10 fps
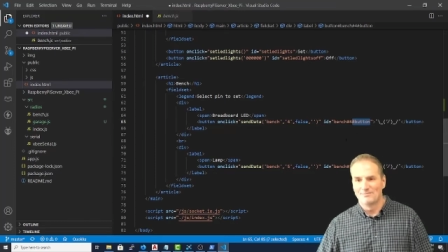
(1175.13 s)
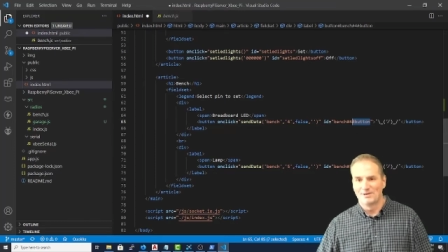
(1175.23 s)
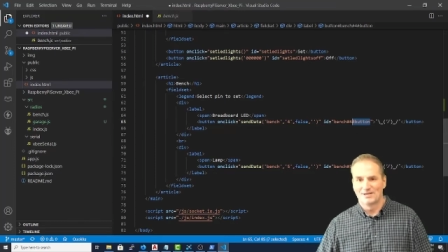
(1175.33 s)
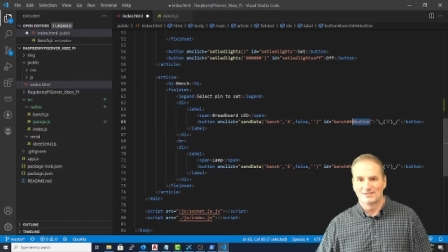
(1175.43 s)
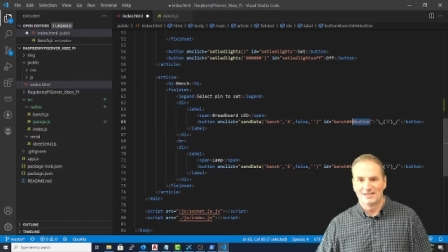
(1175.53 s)

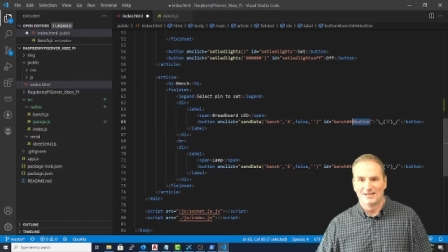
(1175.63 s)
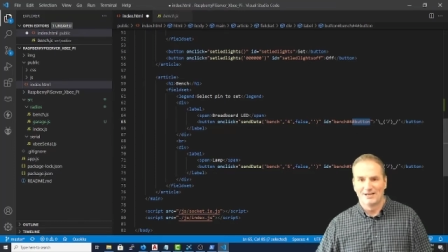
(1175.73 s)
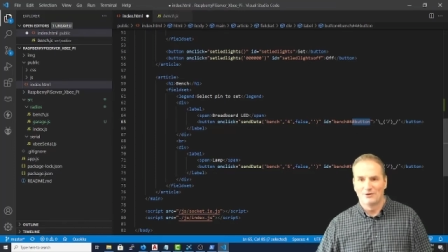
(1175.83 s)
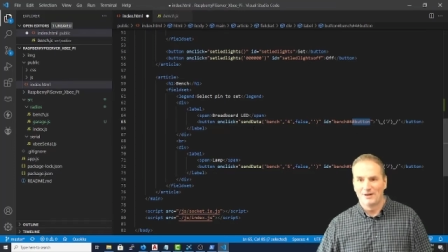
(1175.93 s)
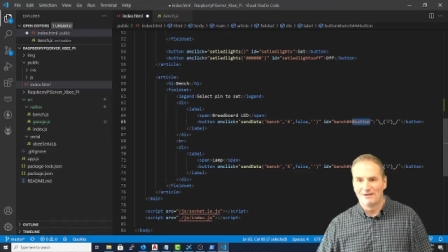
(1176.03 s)
because
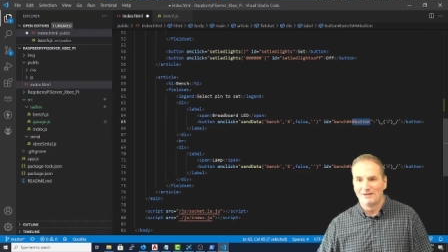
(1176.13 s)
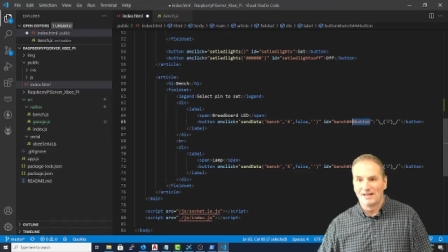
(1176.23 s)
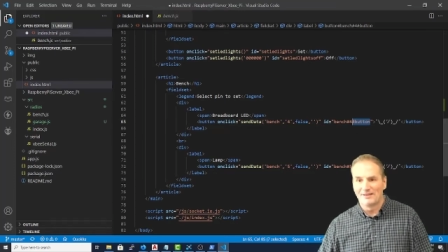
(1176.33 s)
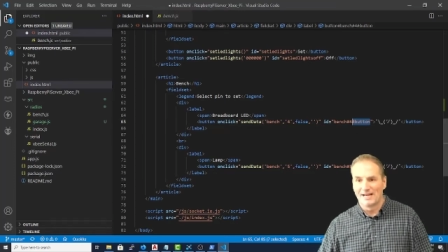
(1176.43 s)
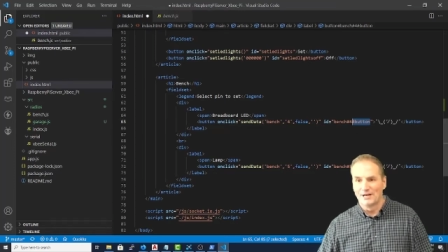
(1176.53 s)
I don't have
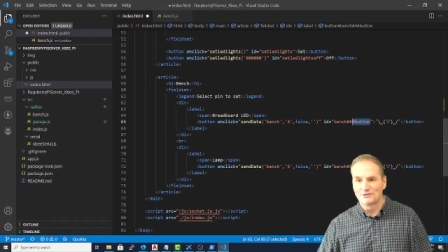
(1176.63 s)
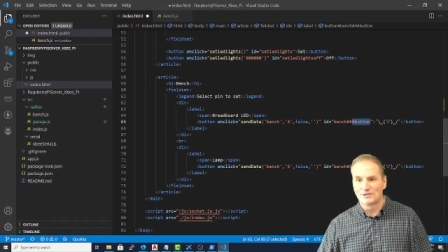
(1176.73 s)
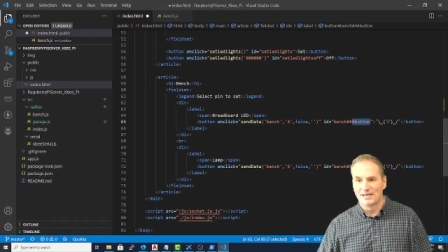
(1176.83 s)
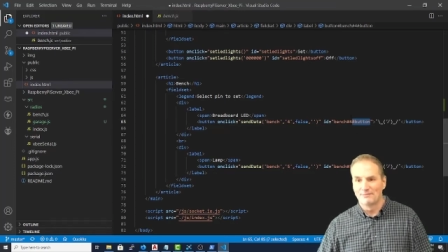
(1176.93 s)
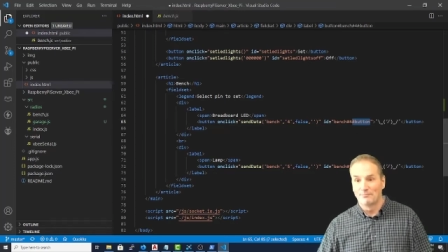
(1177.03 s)
anything
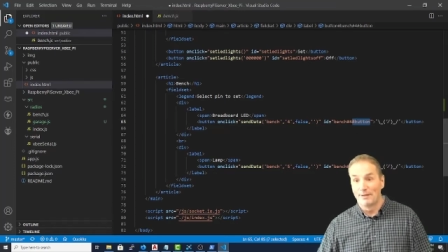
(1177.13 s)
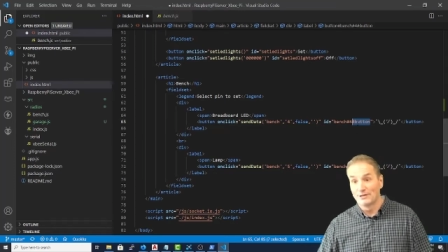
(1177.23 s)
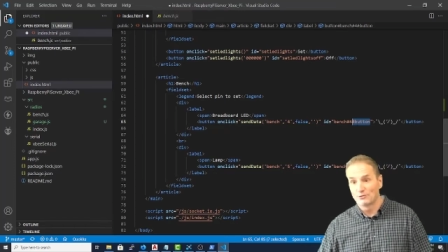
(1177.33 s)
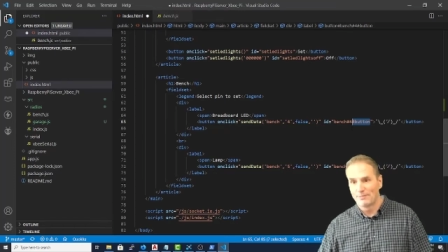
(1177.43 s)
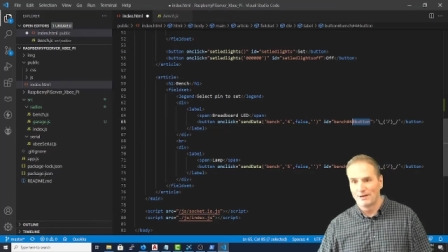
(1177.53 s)
else named
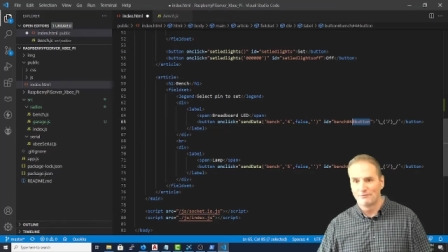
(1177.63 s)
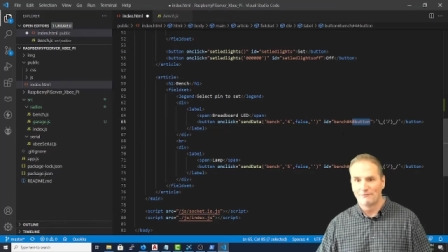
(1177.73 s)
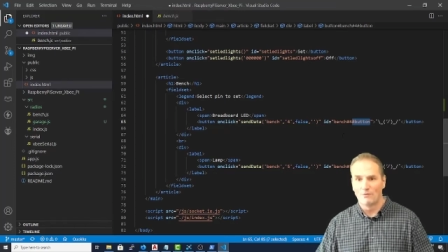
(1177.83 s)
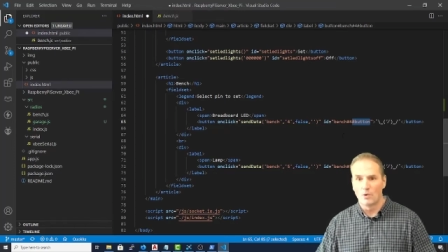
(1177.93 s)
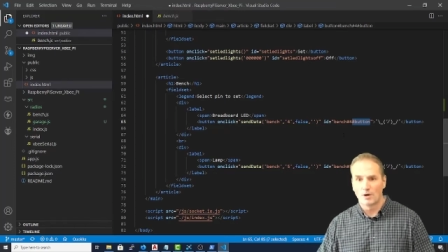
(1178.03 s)
bench
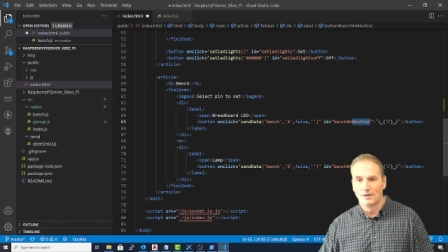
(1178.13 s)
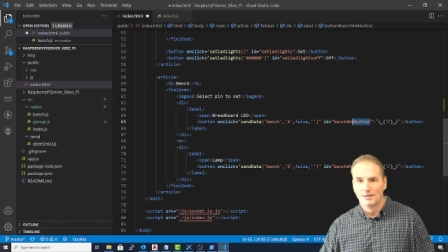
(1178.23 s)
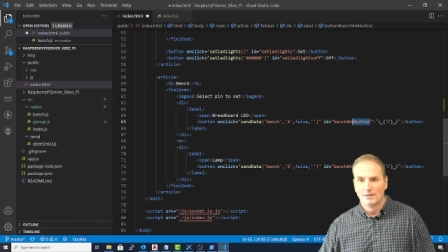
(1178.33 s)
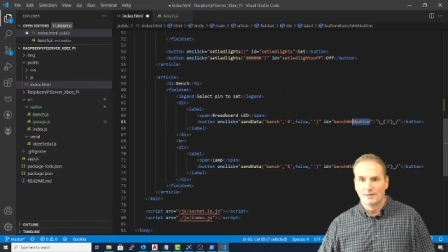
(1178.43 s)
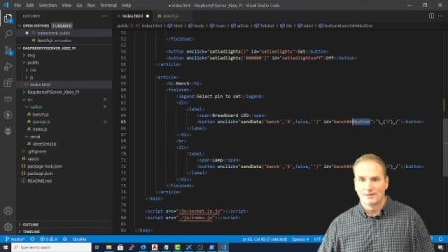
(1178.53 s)
#4
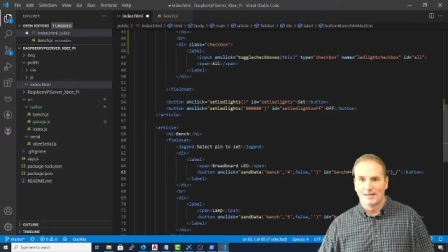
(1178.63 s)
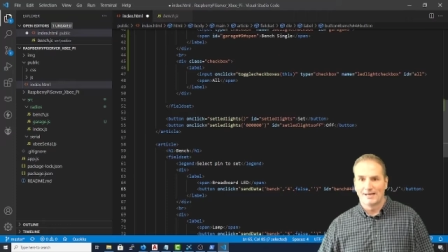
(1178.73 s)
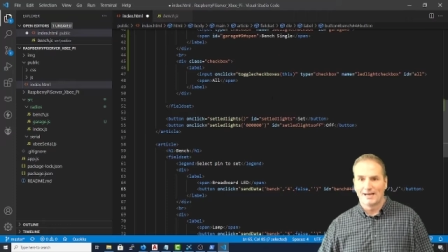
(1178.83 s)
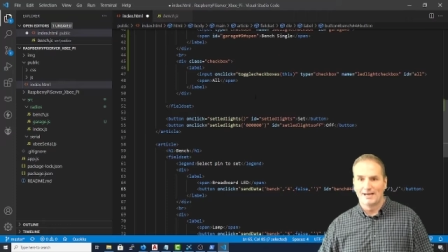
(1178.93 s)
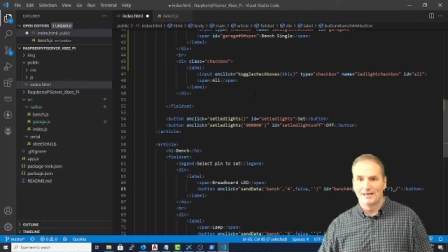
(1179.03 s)

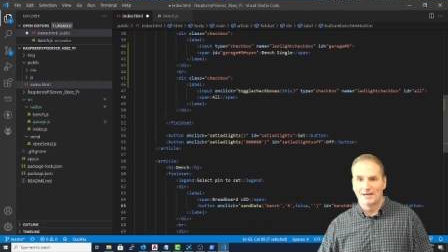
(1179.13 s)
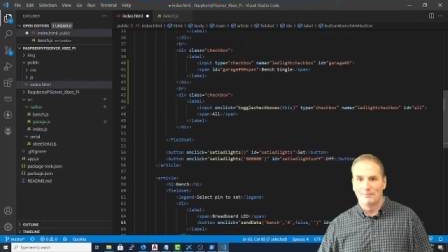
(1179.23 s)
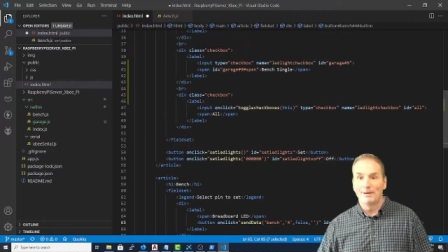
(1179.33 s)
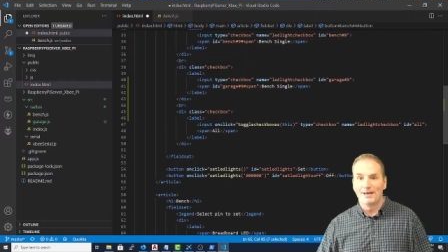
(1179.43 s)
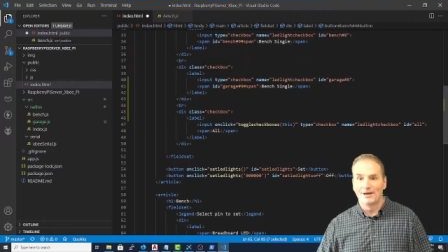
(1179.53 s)
like I
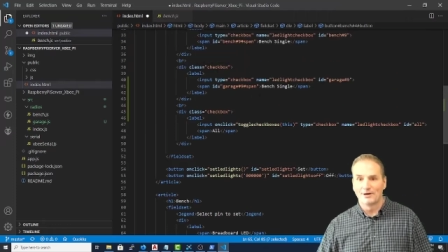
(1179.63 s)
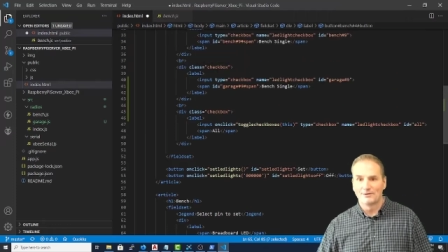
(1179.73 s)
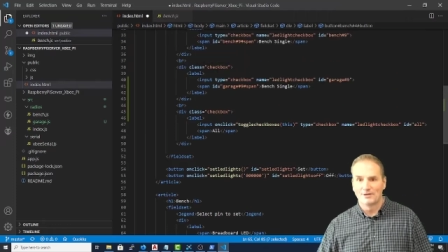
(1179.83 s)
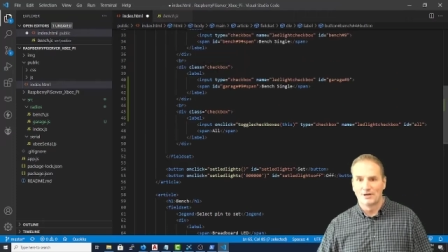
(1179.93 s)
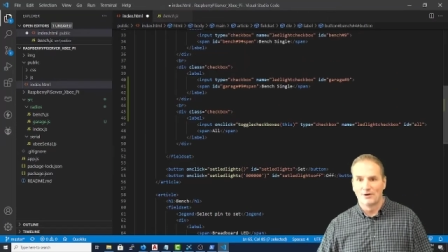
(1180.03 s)
up
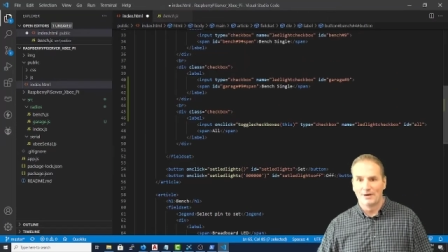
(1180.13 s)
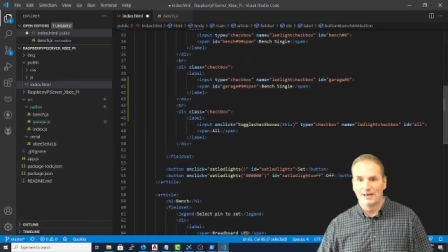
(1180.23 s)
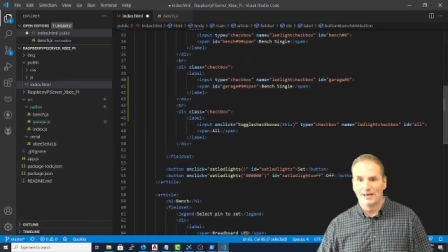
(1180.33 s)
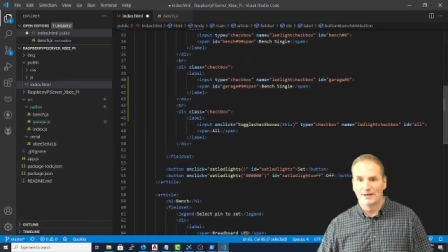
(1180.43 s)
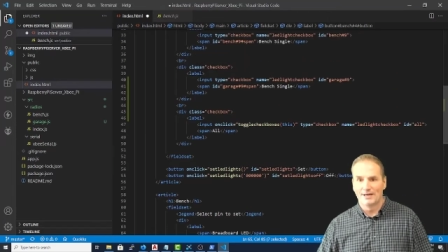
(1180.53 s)
here. You know, I
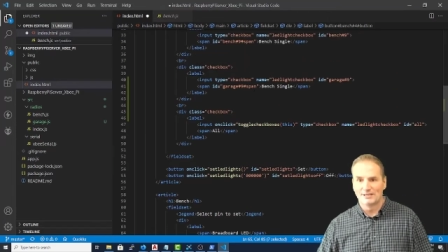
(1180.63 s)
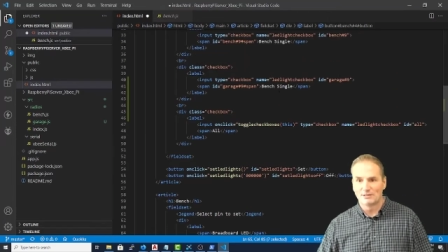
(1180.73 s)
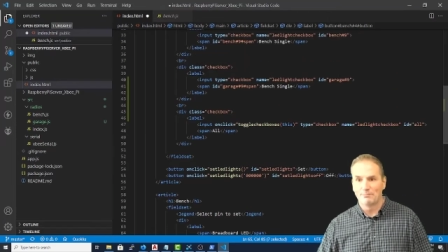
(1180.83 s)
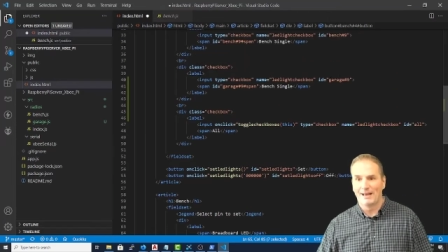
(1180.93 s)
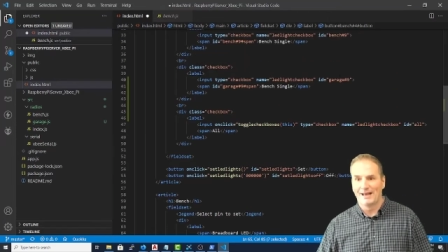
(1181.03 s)
had a
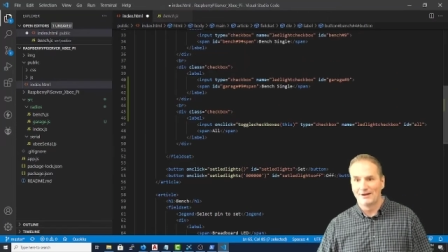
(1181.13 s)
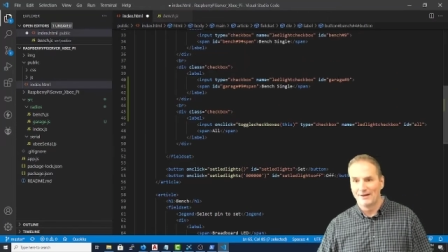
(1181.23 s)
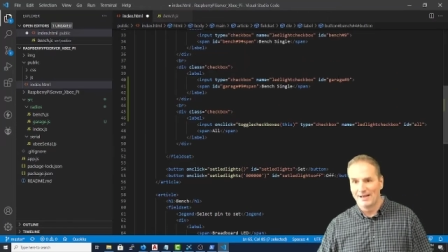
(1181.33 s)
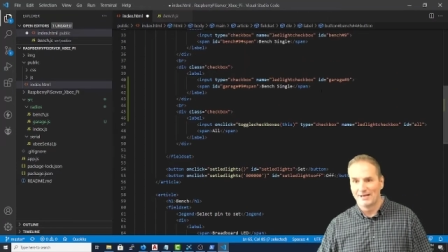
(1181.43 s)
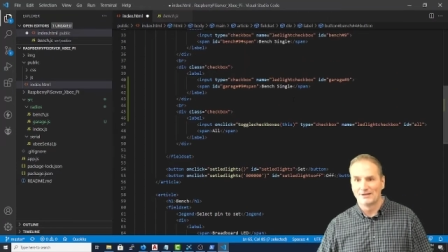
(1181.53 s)

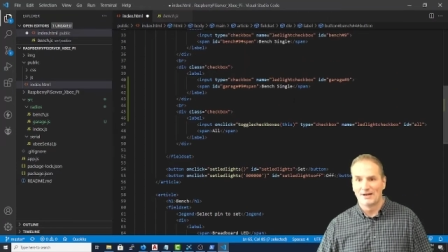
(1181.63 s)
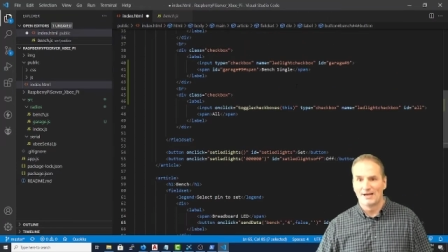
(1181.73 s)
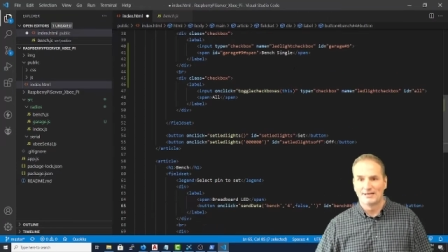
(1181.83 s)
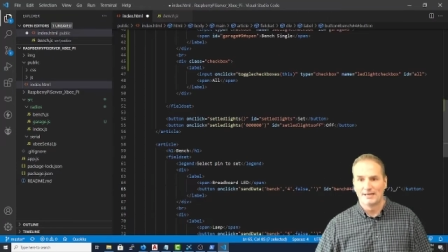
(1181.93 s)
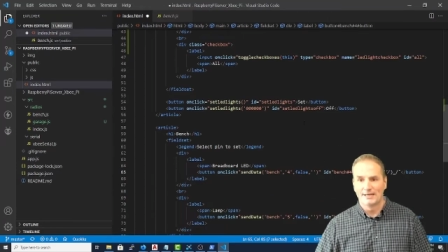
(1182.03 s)
span and an
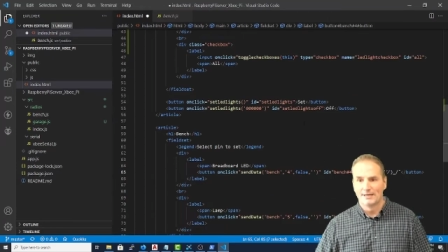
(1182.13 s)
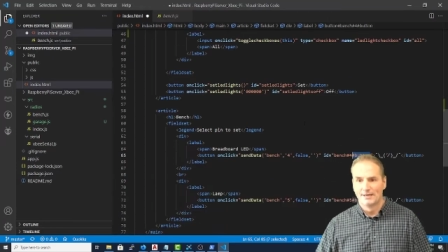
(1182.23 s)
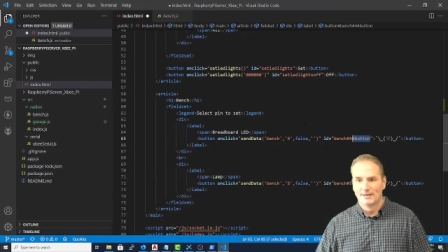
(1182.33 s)
ID.